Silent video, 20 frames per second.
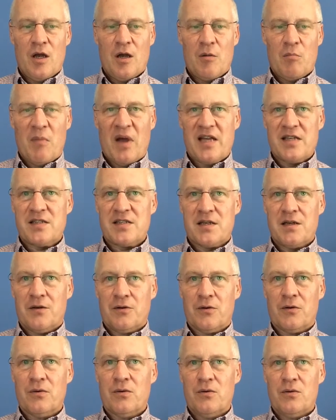Matt
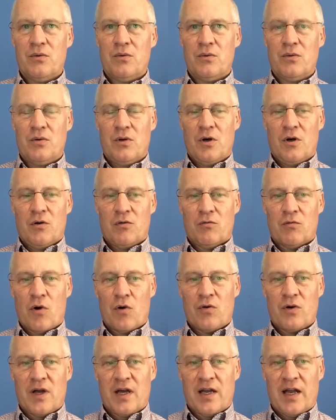Skinner, who
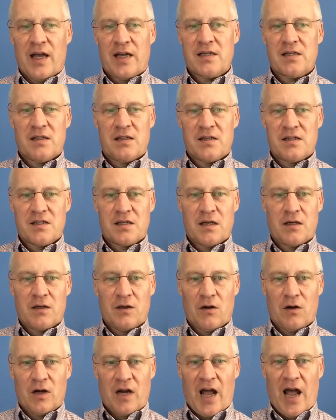wrote an excellent study
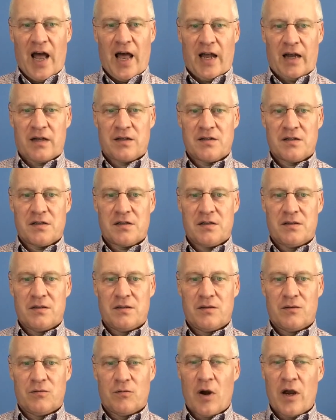on Acts,
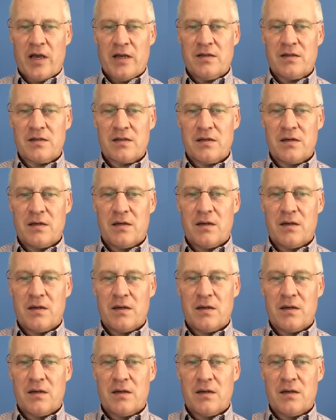writes,